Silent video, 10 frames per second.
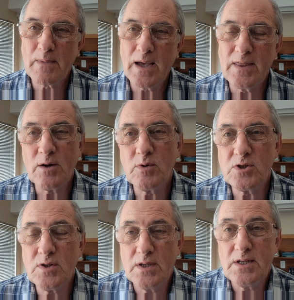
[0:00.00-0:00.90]
And they would
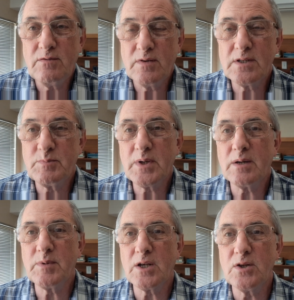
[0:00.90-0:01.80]
do that even as
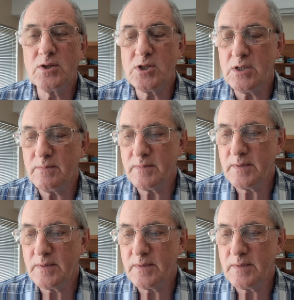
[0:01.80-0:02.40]
becoming clergy.